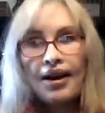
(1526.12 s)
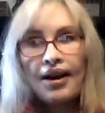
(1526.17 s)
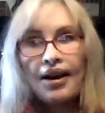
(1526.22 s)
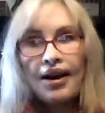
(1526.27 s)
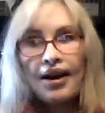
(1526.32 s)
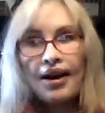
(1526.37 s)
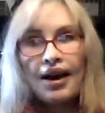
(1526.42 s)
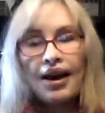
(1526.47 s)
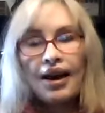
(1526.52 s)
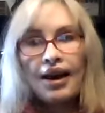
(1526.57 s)

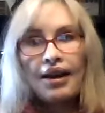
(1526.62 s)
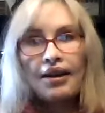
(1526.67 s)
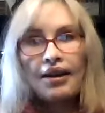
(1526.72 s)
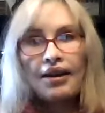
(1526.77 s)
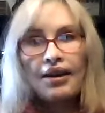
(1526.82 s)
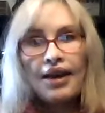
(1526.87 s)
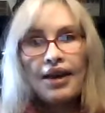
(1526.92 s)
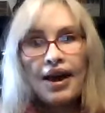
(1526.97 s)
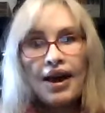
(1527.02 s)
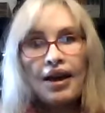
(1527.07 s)
and
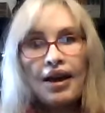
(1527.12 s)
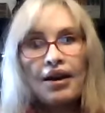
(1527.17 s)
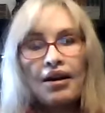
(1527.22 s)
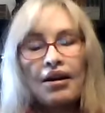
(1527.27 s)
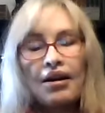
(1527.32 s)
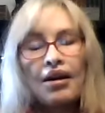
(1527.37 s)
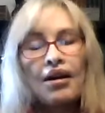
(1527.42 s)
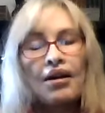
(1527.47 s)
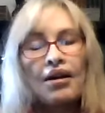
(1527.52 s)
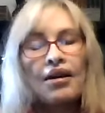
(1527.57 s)

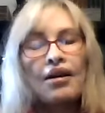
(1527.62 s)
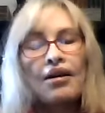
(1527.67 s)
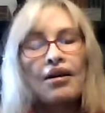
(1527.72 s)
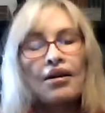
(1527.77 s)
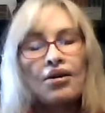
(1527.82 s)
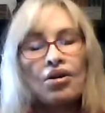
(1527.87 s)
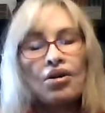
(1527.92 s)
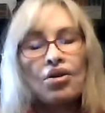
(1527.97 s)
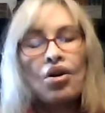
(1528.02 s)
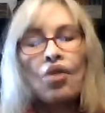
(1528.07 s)
then
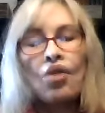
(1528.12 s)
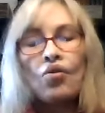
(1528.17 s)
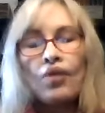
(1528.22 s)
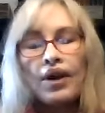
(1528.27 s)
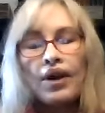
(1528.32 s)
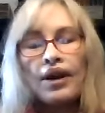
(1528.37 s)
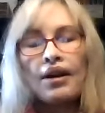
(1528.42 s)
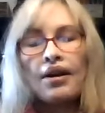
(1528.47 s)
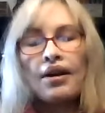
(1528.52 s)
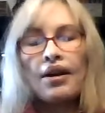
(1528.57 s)

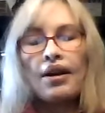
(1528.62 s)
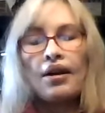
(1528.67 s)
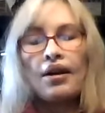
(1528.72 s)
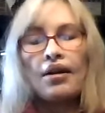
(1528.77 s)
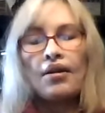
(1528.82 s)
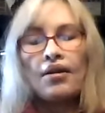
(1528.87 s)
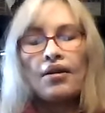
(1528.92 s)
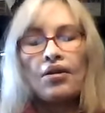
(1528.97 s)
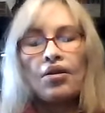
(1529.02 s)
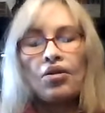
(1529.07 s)
knowing,
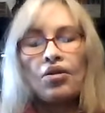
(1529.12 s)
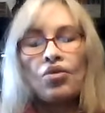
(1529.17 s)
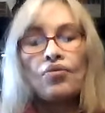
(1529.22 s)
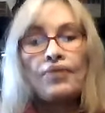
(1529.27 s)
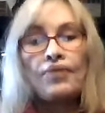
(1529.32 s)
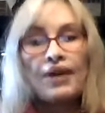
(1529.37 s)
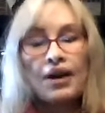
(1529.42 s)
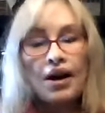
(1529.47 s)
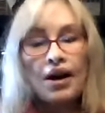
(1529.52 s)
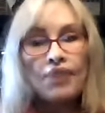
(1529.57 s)
you
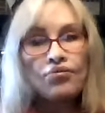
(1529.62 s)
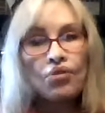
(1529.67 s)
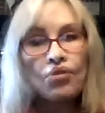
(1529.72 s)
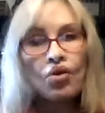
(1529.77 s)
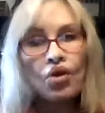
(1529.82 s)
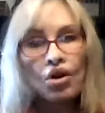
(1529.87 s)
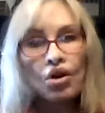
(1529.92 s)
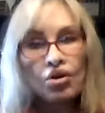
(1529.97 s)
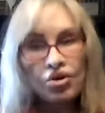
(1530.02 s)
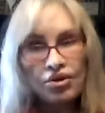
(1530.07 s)
become more
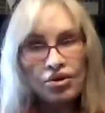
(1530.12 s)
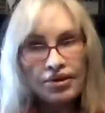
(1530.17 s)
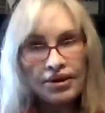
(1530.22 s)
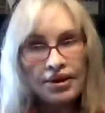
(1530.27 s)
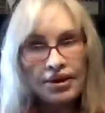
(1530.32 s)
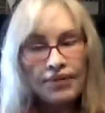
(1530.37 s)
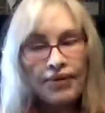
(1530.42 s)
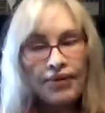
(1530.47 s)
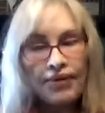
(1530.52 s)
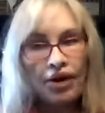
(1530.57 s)
lucid
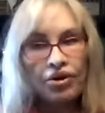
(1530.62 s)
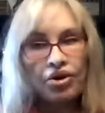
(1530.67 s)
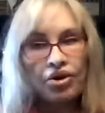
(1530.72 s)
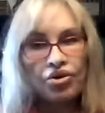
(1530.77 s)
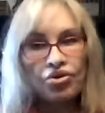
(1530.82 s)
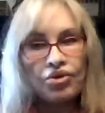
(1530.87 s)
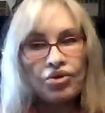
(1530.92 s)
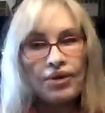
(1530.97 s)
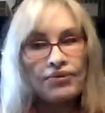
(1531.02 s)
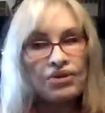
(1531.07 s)
about your
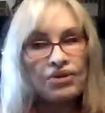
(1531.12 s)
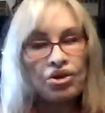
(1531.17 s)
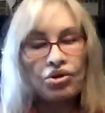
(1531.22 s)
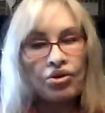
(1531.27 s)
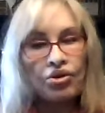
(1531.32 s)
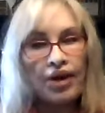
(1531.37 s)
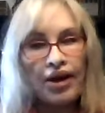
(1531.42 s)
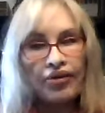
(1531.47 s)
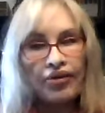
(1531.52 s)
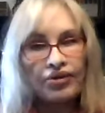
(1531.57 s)
dreams. You don't
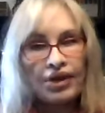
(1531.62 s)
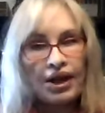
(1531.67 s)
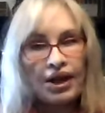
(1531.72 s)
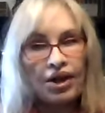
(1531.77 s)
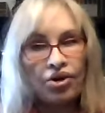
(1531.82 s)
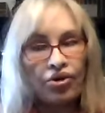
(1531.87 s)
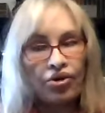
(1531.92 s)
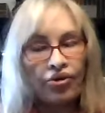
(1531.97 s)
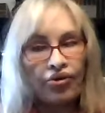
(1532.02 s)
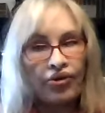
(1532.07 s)
have to
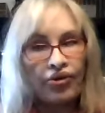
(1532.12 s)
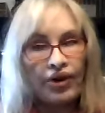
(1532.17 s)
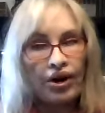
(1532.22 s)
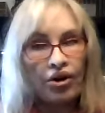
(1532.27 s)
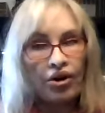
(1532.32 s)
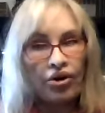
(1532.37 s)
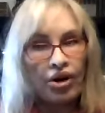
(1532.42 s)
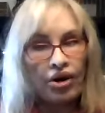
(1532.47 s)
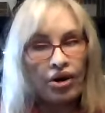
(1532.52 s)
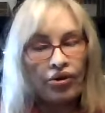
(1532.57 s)

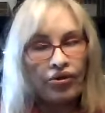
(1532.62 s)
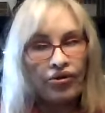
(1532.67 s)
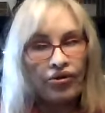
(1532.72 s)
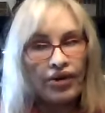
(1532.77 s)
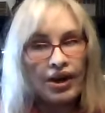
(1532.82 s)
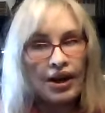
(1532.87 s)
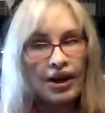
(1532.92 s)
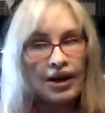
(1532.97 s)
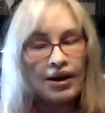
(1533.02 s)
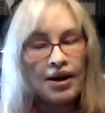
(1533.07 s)

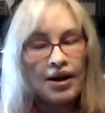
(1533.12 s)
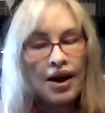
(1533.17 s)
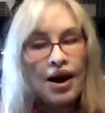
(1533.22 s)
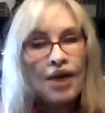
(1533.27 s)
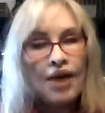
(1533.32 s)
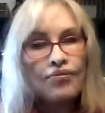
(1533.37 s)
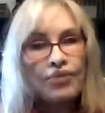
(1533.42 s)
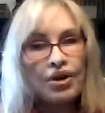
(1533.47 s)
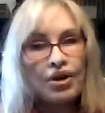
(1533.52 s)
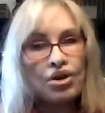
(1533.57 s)
intervene,
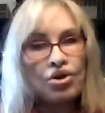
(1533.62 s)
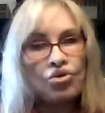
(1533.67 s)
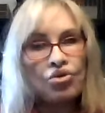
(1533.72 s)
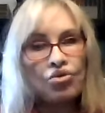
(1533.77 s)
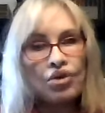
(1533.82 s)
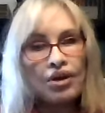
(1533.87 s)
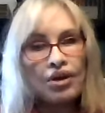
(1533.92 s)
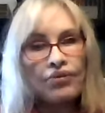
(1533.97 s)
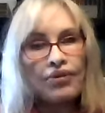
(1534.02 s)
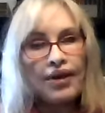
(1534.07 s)
but you
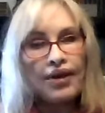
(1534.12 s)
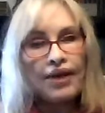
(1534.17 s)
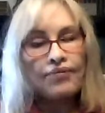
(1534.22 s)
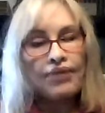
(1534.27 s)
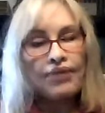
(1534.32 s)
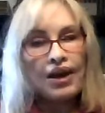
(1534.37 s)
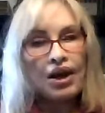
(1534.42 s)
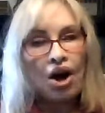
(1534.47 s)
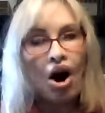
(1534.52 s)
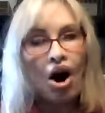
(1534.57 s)
can then
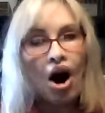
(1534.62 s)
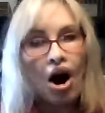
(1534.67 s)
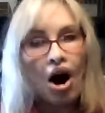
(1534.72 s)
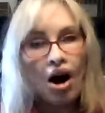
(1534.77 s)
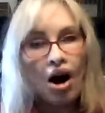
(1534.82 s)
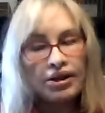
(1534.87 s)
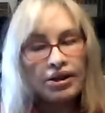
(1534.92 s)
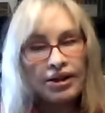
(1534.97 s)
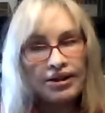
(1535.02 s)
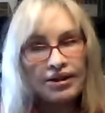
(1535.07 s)
be
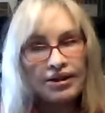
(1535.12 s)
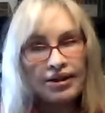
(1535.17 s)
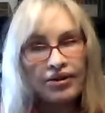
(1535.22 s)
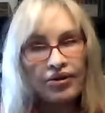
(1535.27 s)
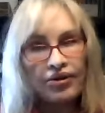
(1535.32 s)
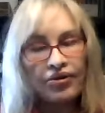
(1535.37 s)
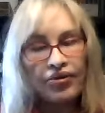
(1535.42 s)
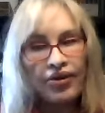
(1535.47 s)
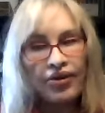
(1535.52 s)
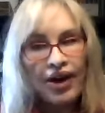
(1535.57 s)
cognitive
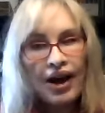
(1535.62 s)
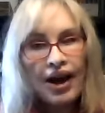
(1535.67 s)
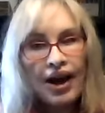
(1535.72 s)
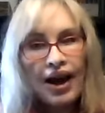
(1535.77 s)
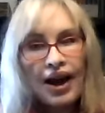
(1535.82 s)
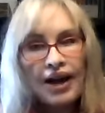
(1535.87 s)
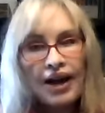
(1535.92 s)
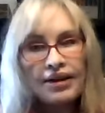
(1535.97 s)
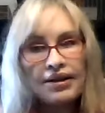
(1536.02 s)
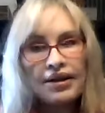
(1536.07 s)

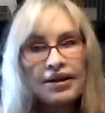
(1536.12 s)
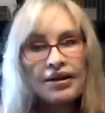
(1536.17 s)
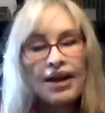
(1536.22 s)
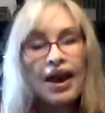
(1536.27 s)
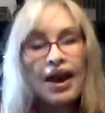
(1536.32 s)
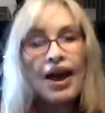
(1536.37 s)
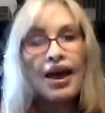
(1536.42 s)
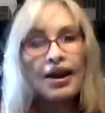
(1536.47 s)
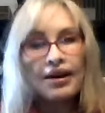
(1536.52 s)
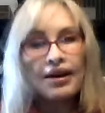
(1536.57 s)
and
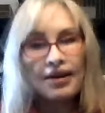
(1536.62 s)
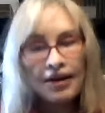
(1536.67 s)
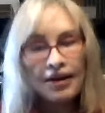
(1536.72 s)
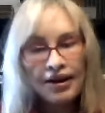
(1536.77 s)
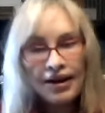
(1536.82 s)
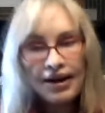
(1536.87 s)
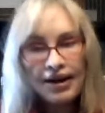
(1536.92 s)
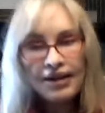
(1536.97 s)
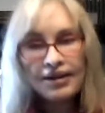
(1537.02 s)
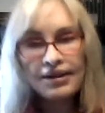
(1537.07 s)
then
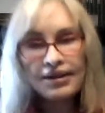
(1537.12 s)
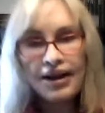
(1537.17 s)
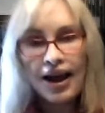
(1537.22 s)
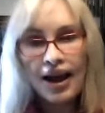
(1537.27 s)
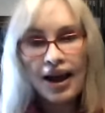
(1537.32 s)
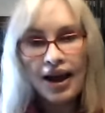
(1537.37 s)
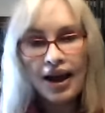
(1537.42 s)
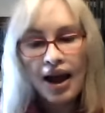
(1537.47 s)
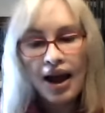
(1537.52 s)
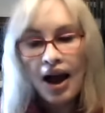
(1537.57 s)

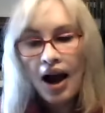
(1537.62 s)
say,